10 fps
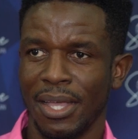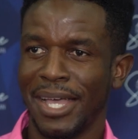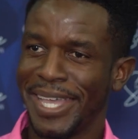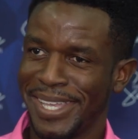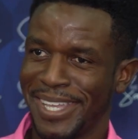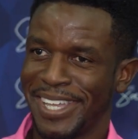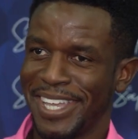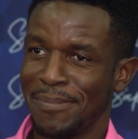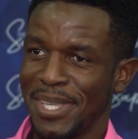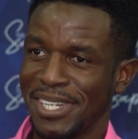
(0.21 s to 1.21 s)
Hi,
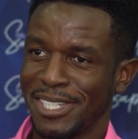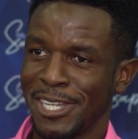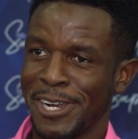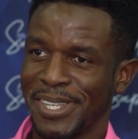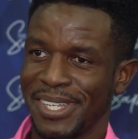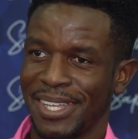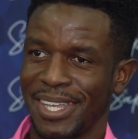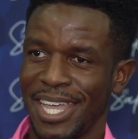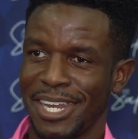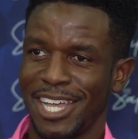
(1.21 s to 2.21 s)
I'm Ian Clark,
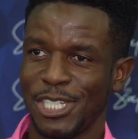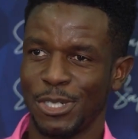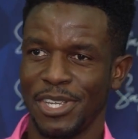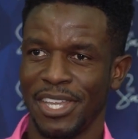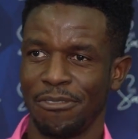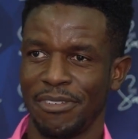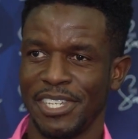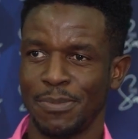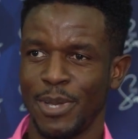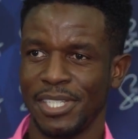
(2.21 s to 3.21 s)
Head Actuary and
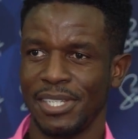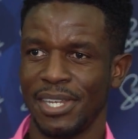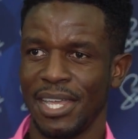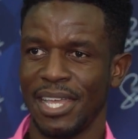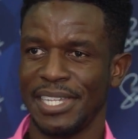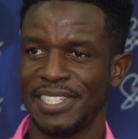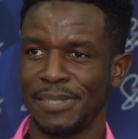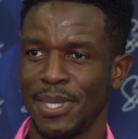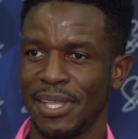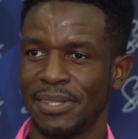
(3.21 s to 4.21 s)
Vice President at
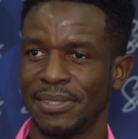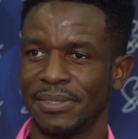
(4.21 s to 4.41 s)
ICBL.